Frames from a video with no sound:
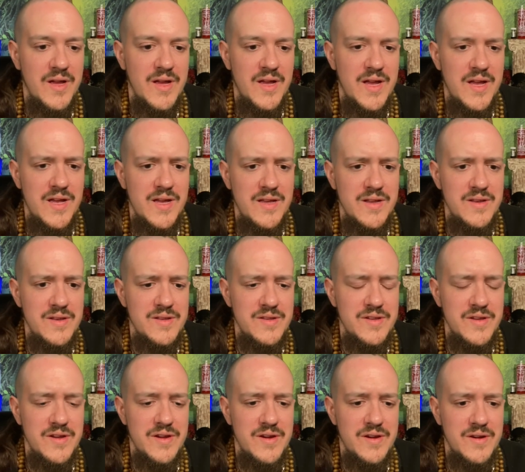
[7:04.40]
And
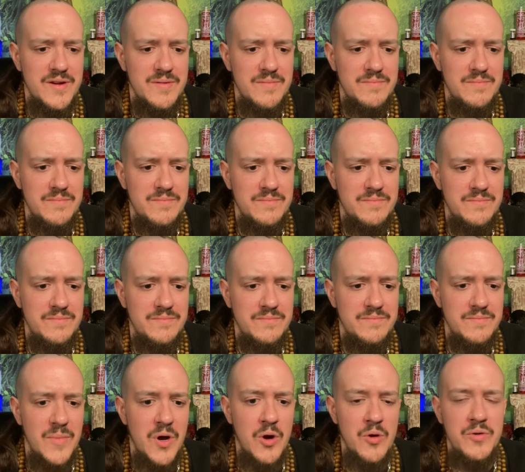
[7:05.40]
um,
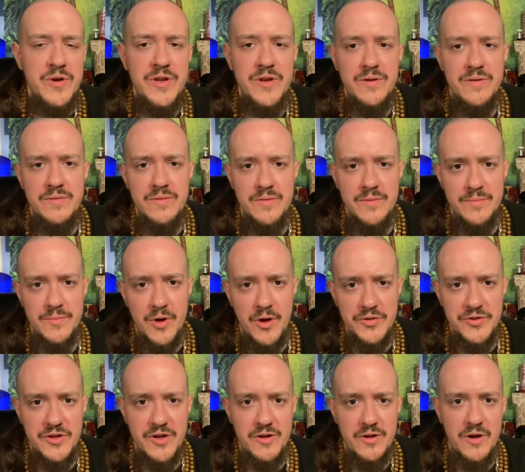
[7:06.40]
Odin,
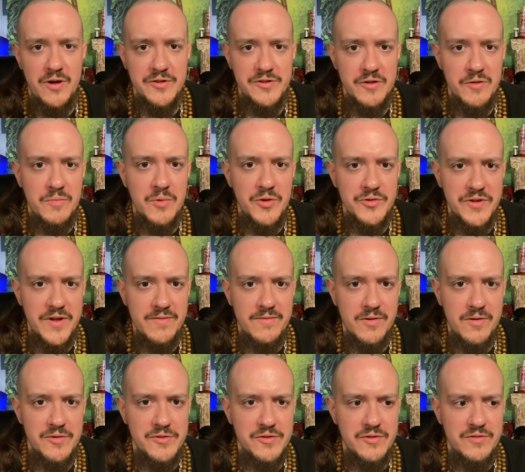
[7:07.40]
also, also
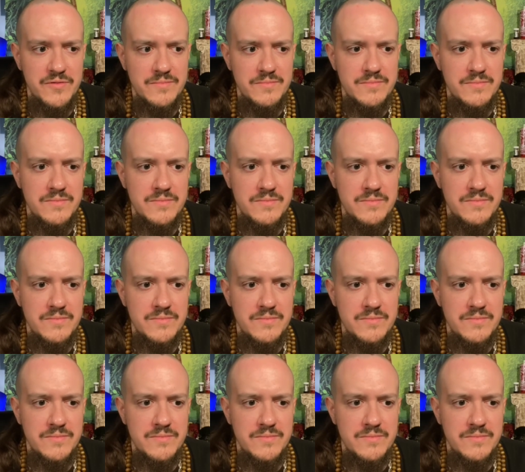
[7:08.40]
multiversal,